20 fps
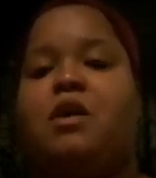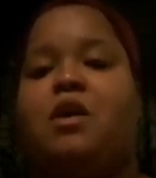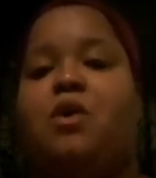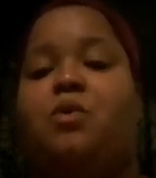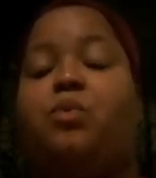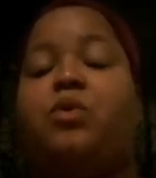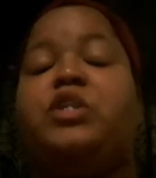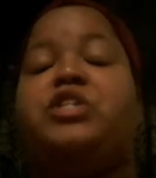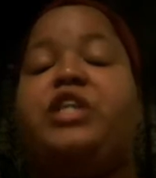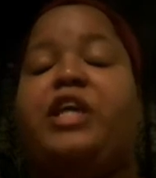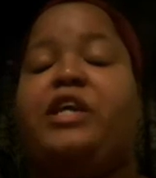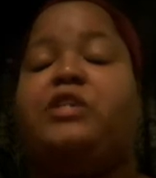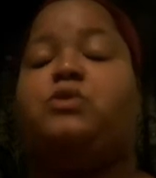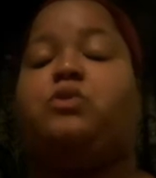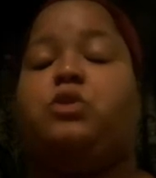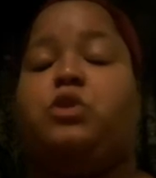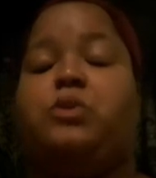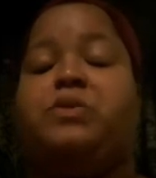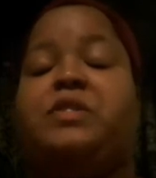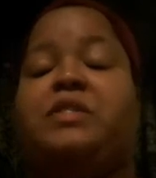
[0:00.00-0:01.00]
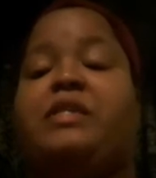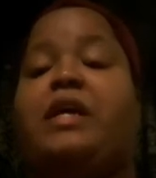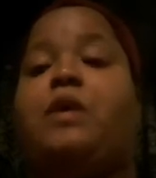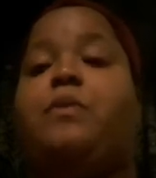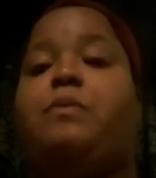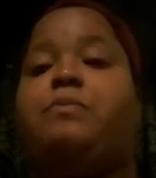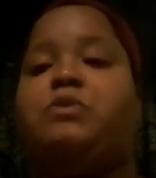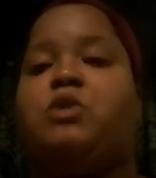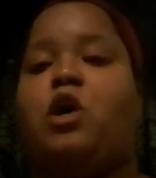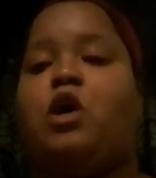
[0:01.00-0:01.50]
witch hazel knows exactly
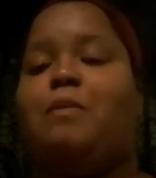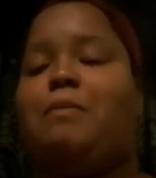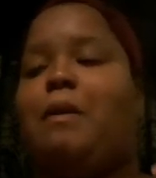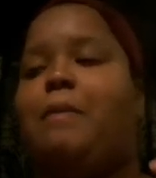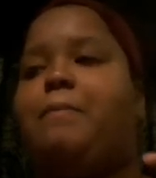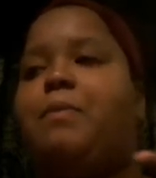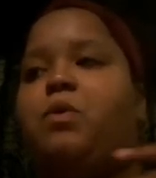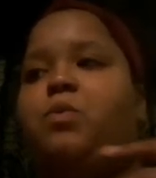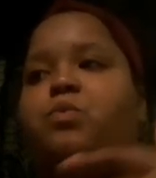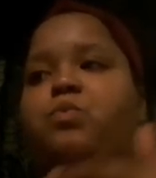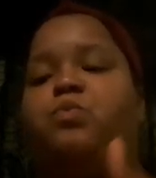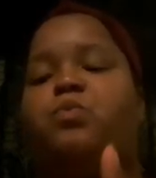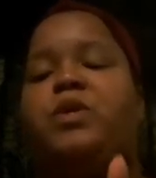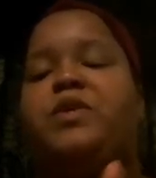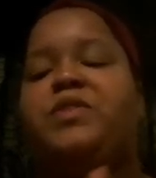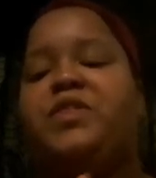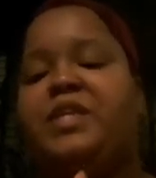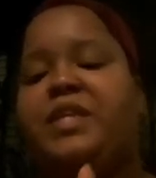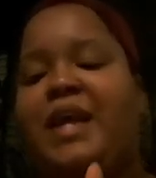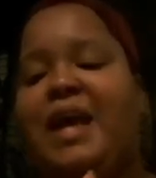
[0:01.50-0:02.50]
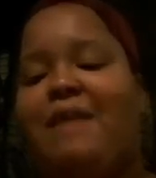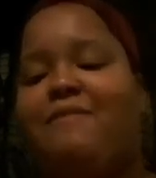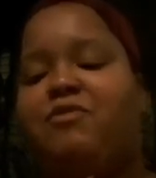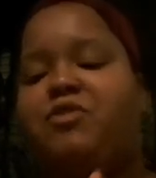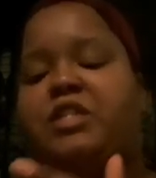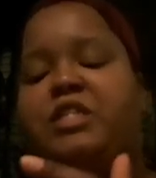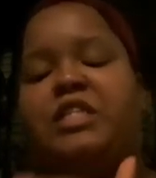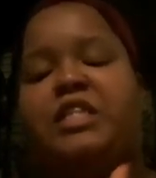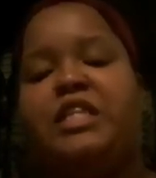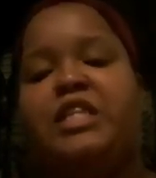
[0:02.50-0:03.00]
what I'm talking about. But with it having the
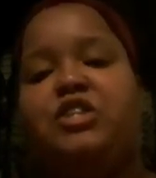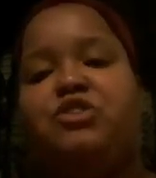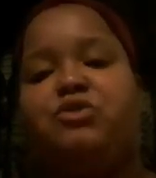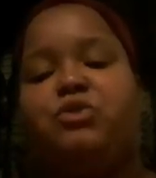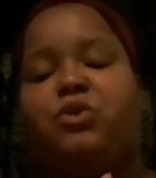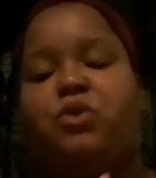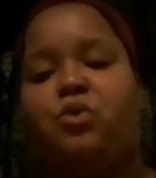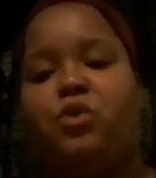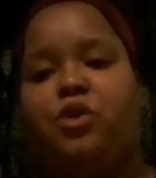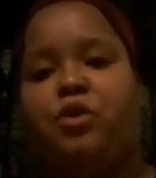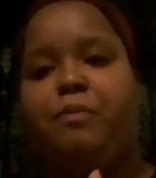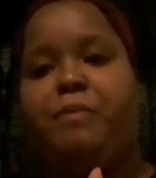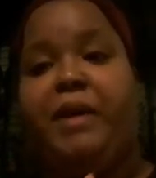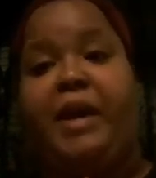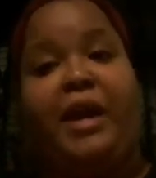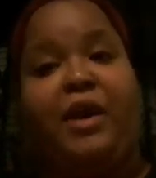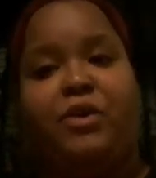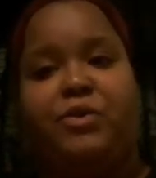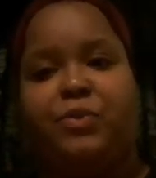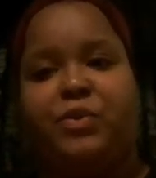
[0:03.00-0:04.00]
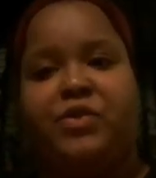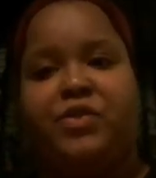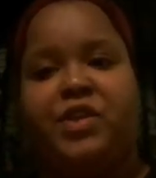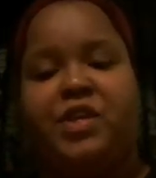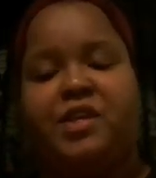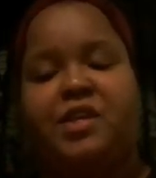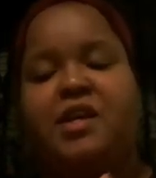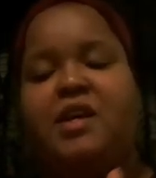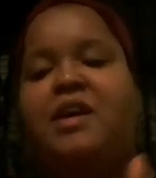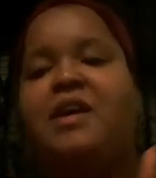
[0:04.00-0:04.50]
tea tree oil paired with
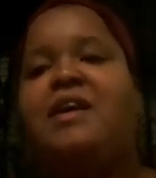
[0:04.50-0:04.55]
it,